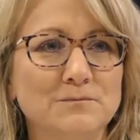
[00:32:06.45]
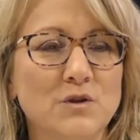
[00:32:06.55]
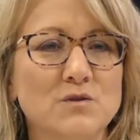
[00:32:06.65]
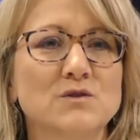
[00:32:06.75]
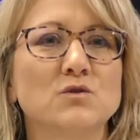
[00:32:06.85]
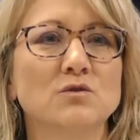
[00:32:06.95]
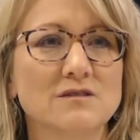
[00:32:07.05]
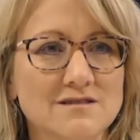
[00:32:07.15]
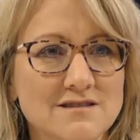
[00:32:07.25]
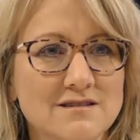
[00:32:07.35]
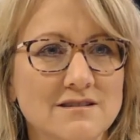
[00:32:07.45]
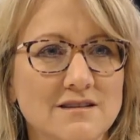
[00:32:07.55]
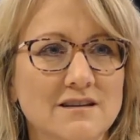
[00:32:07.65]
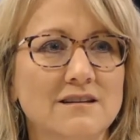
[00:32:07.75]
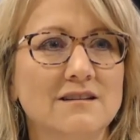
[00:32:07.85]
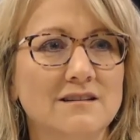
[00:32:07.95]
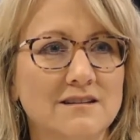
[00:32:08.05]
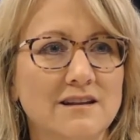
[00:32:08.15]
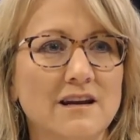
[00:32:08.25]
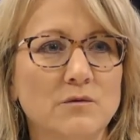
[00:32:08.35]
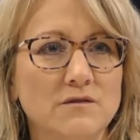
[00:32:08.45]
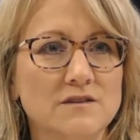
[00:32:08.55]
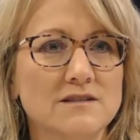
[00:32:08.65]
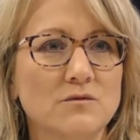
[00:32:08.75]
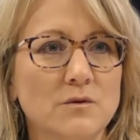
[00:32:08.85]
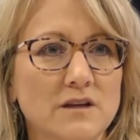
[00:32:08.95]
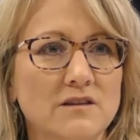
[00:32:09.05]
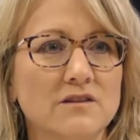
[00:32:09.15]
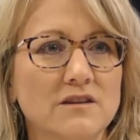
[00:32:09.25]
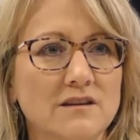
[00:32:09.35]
those students that I would visit with